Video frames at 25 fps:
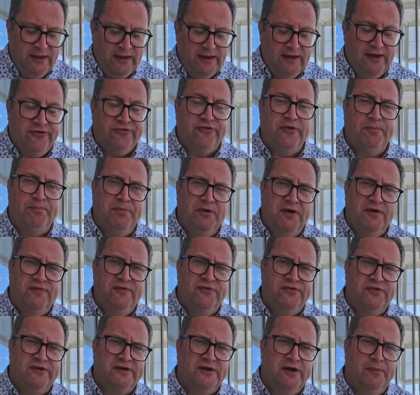it's a
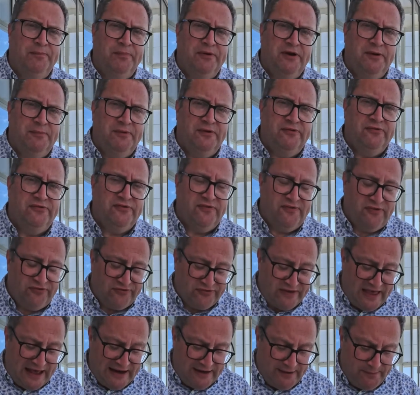perfect accompaniment to the
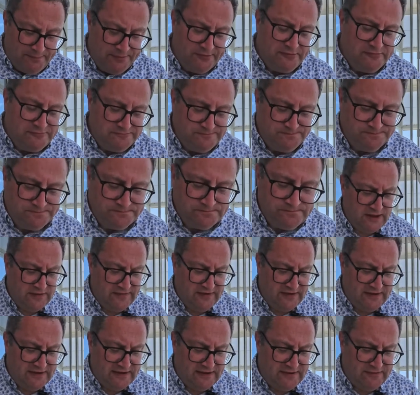scallop. I
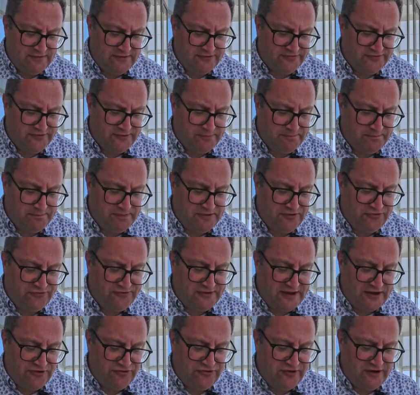think there are some
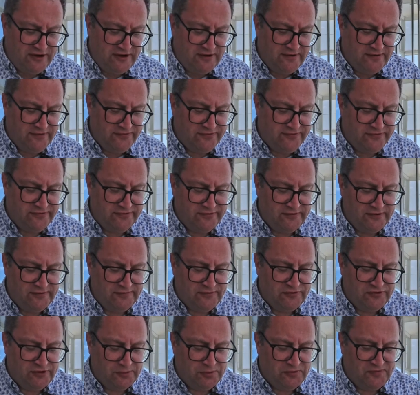pistachios on the
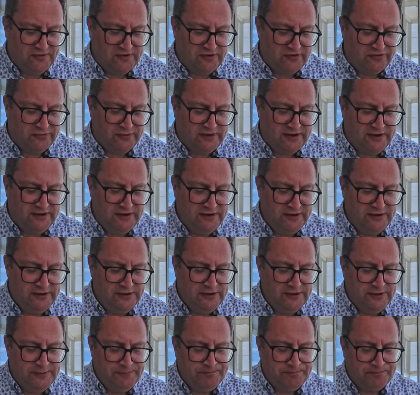top of it as well.
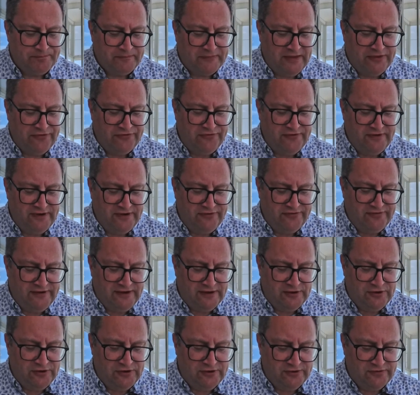It's nicely
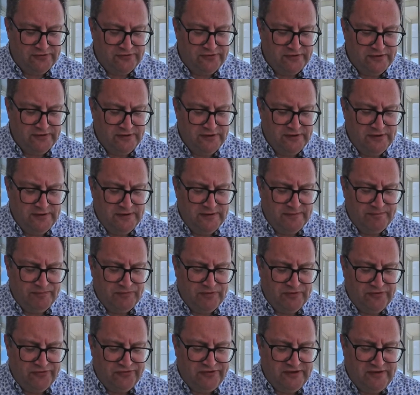cooked. You
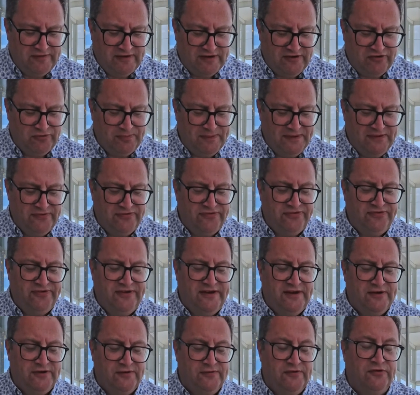can see that it's been
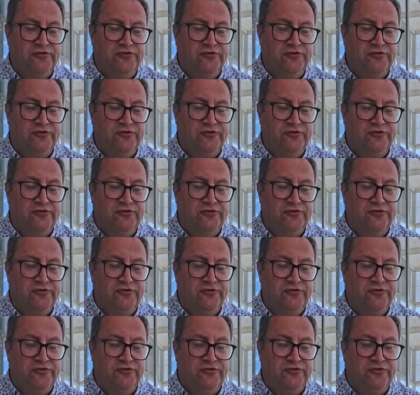seared on the